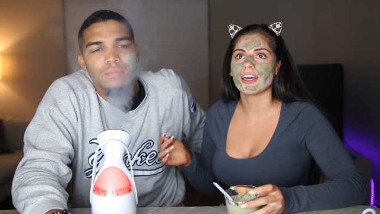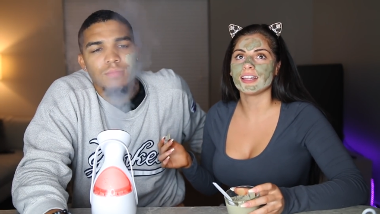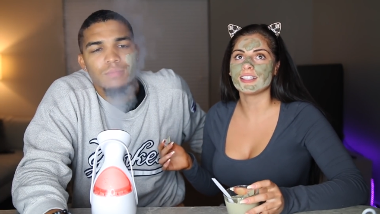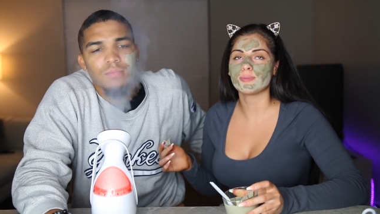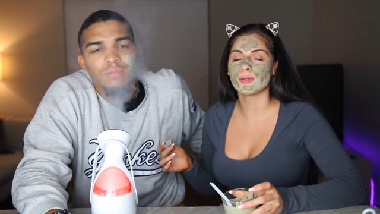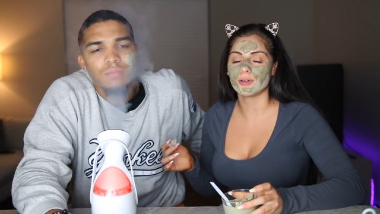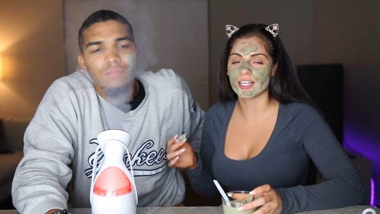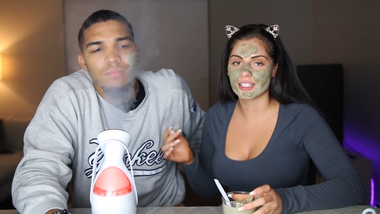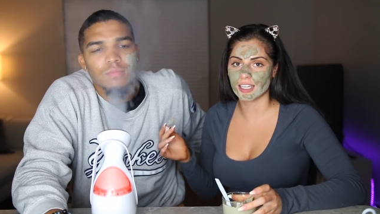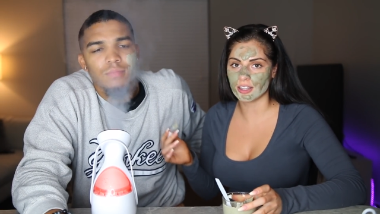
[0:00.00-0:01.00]
Speaker 1: and these people
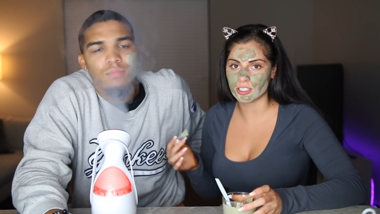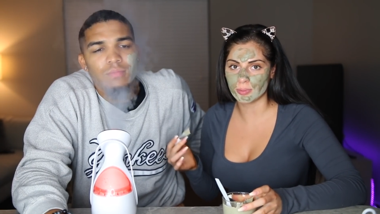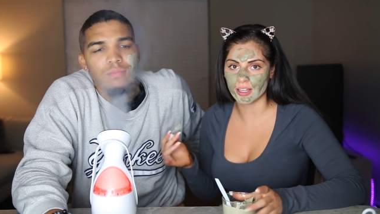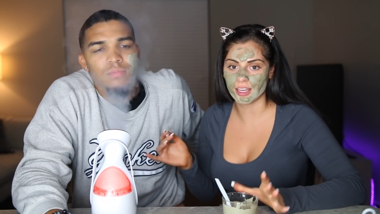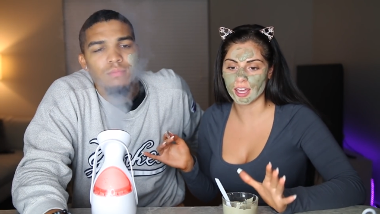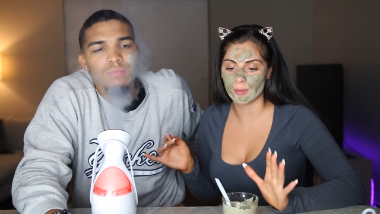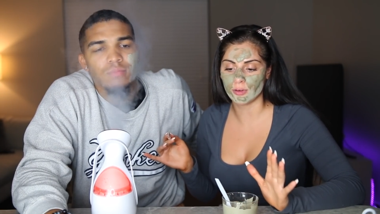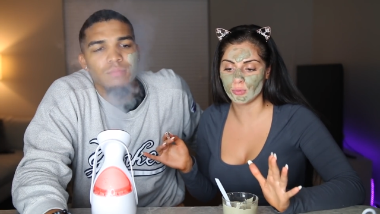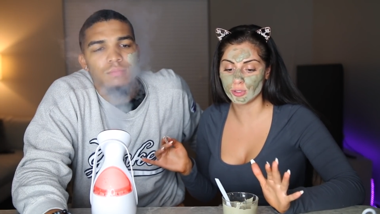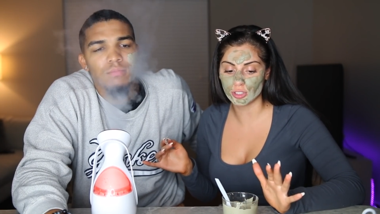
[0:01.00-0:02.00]
get together to play a
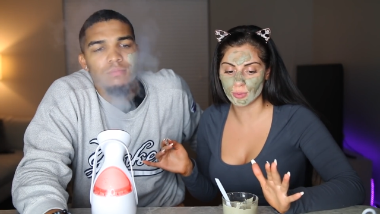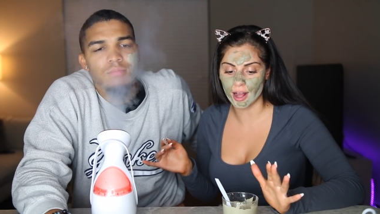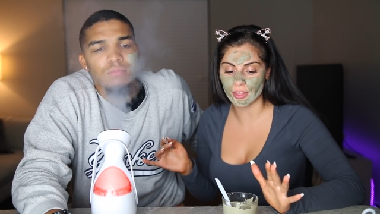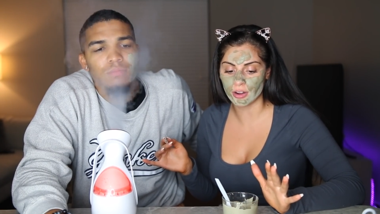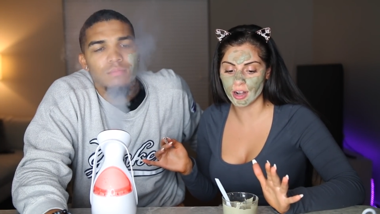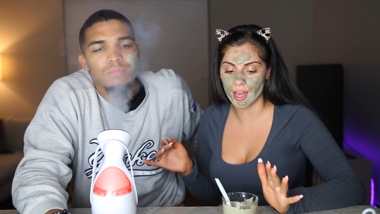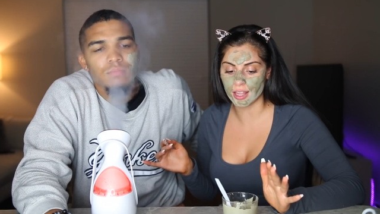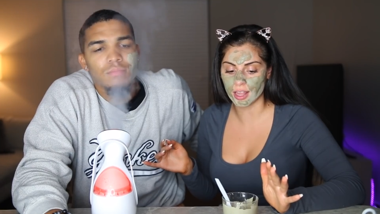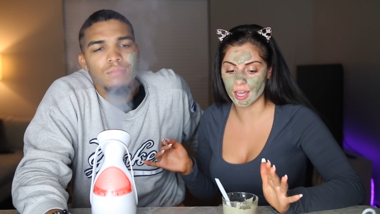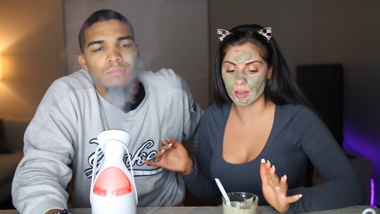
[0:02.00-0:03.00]
game of Would You Rather,
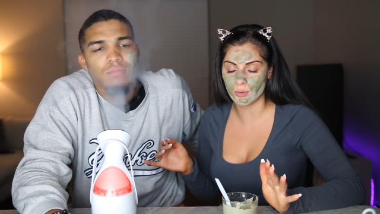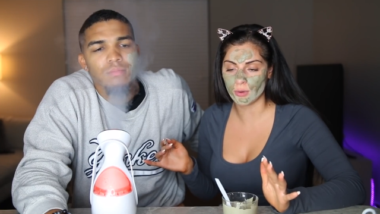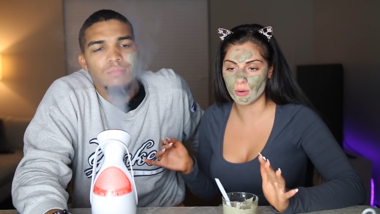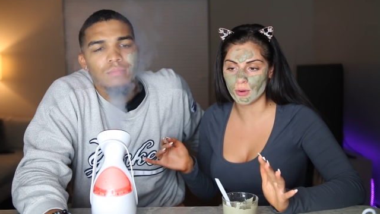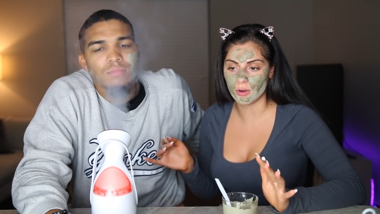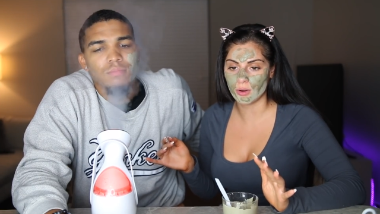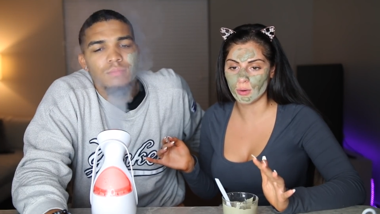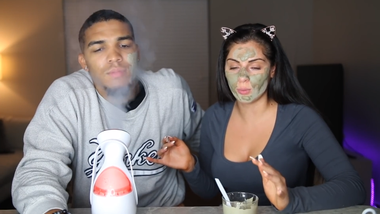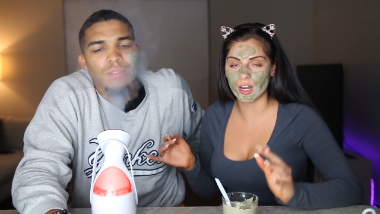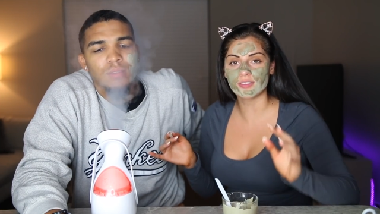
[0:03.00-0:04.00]
and like
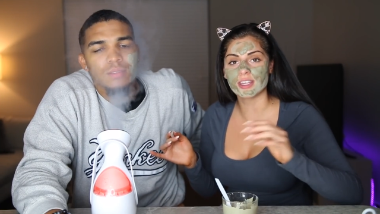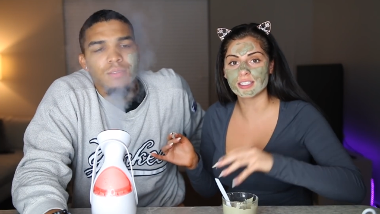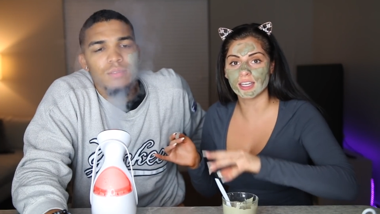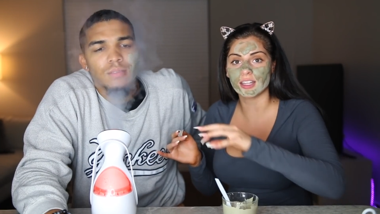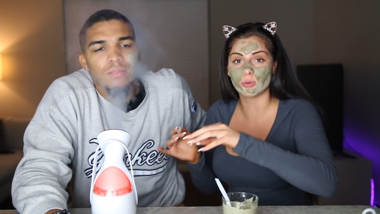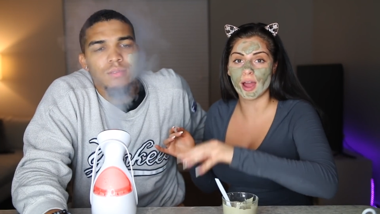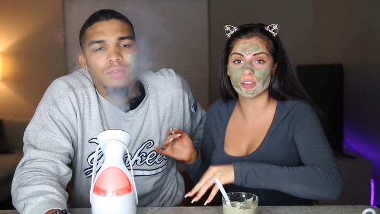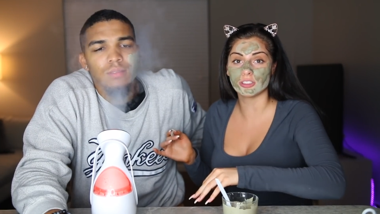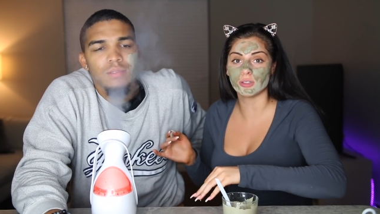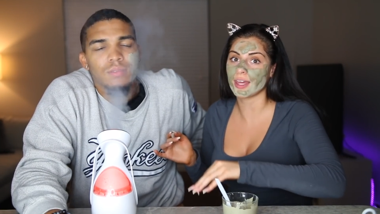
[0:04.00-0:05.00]
whatever they say they'd
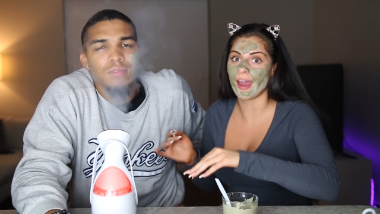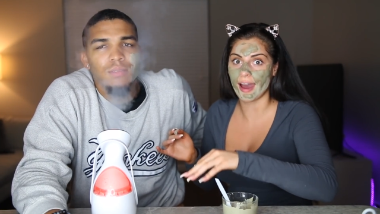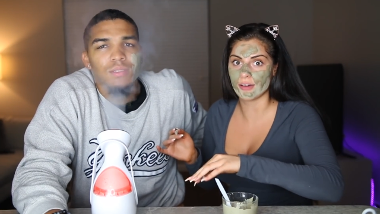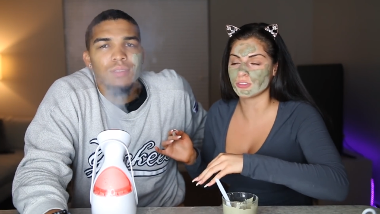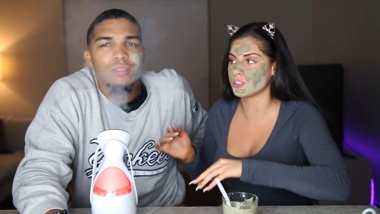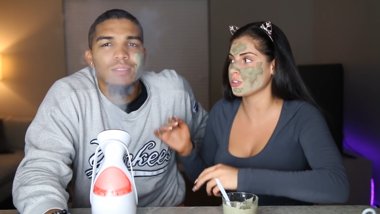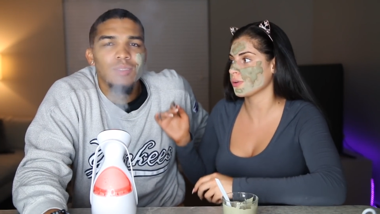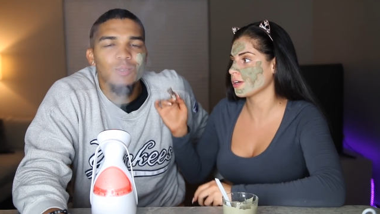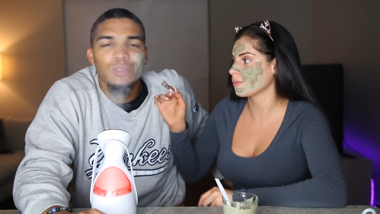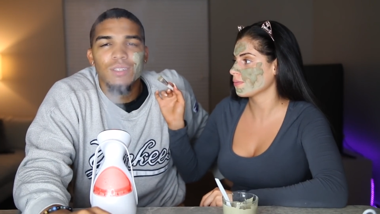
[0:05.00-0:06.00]
rather do, they have to
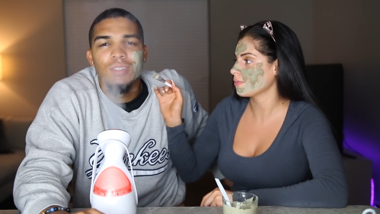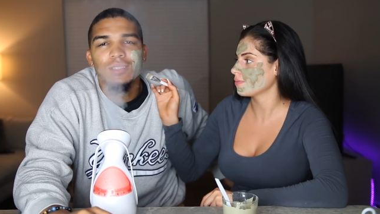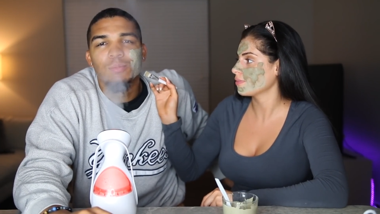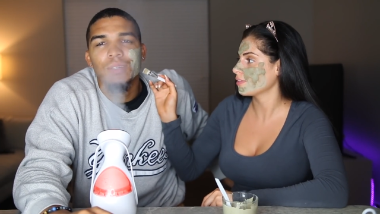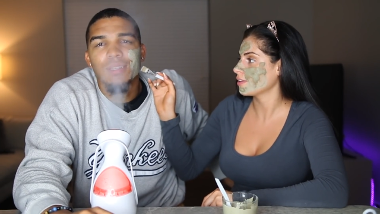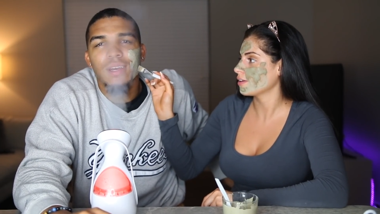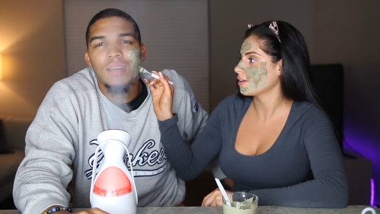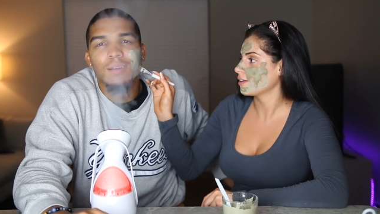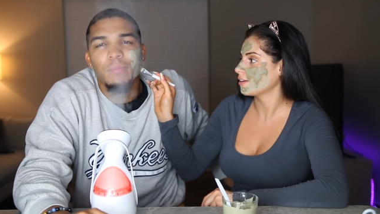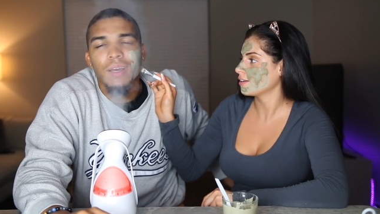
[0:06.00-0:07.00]
do
Speaker 2: it. You didn't explain
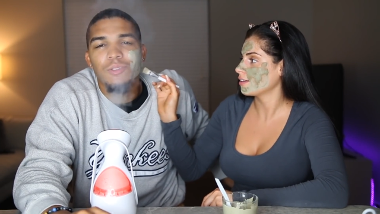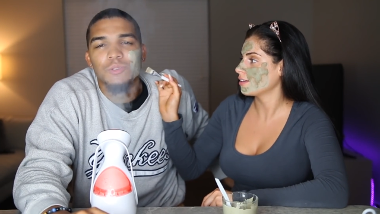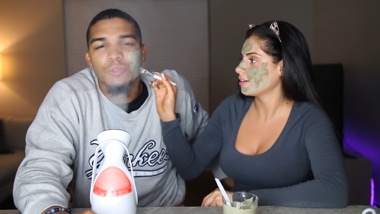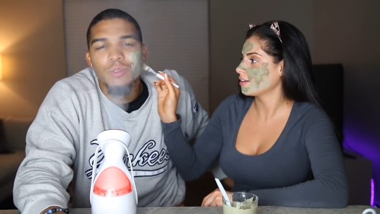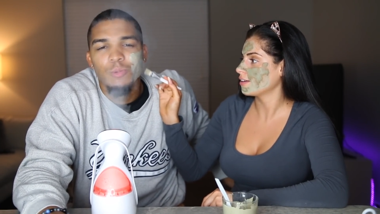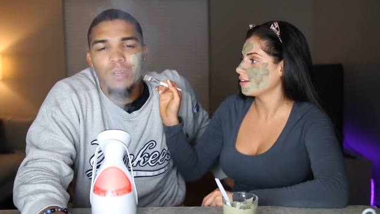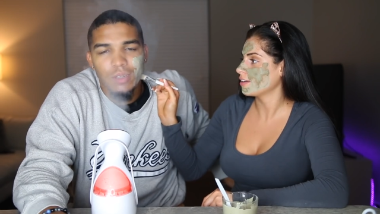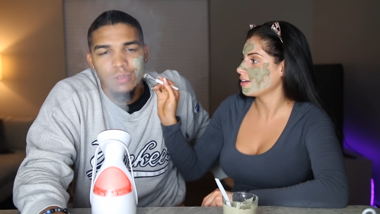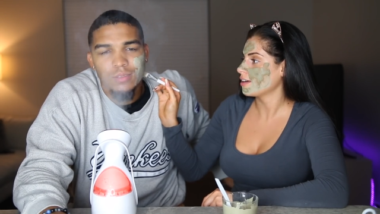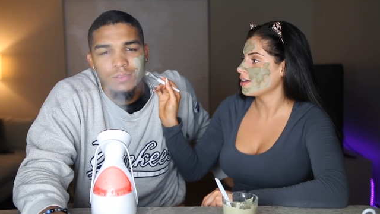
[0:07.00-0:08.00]
that backstory
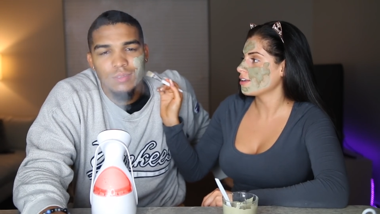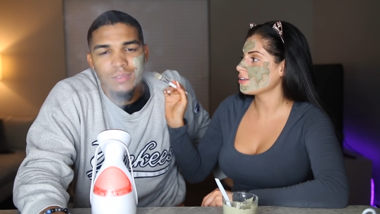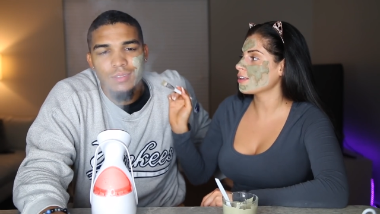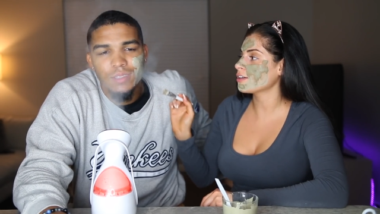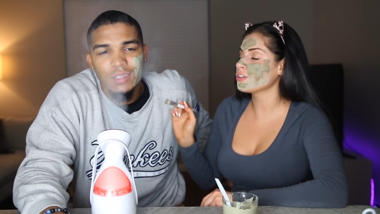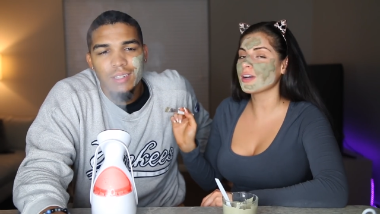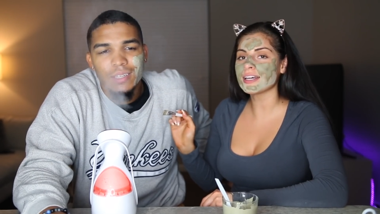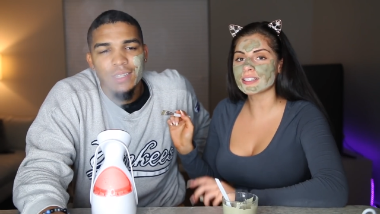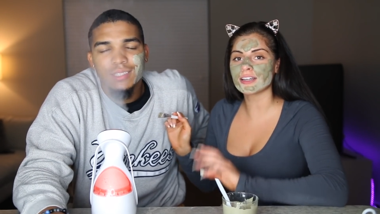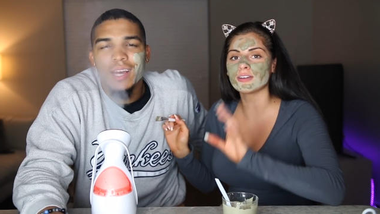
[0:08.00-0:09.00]
well.
Speaker 1: You
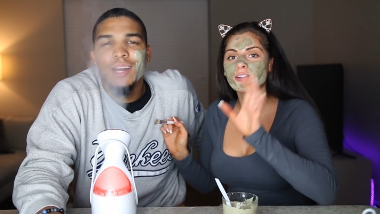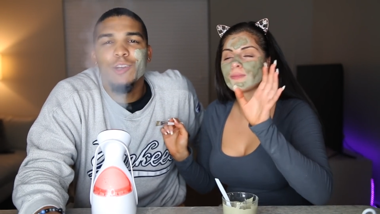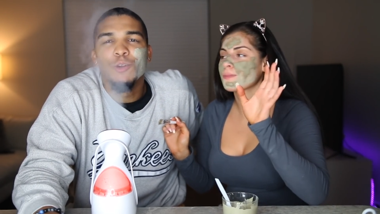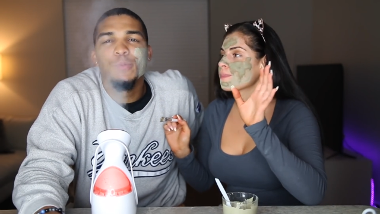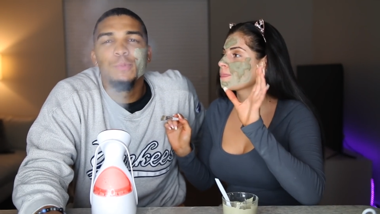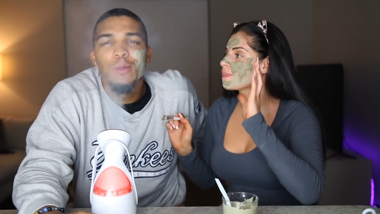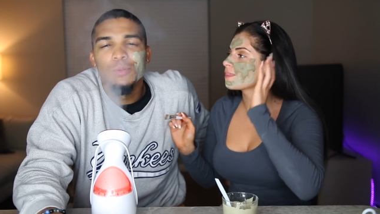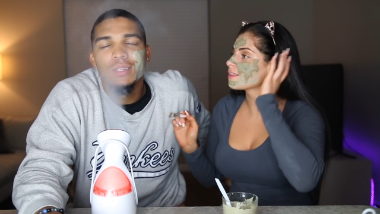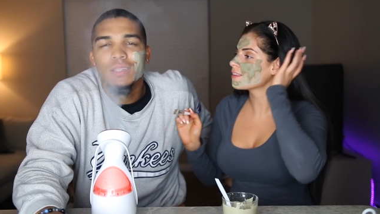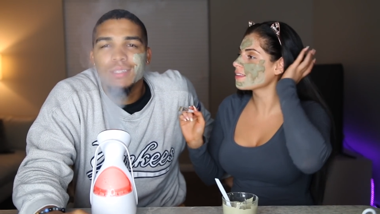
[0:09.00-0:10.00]
guys
Speaker 2: can... It's not a group of
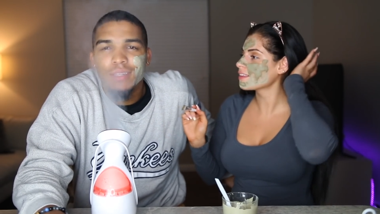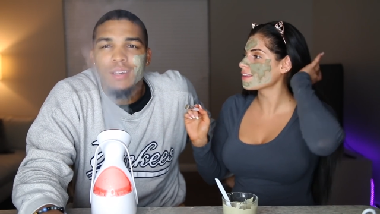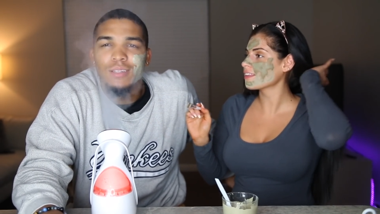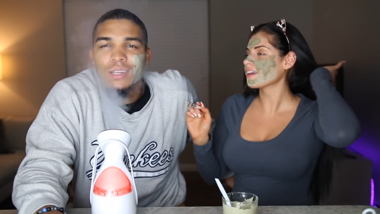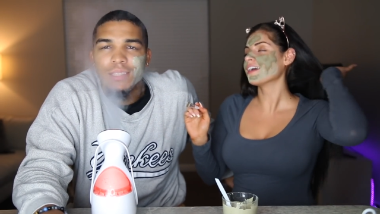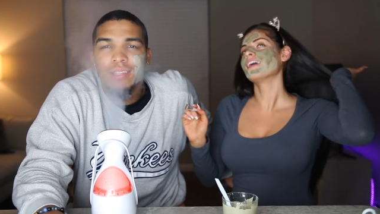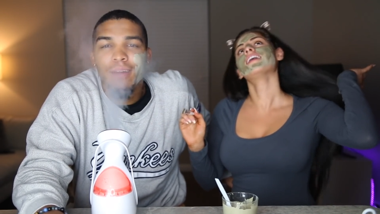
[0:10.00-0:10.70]
people that get together, like it's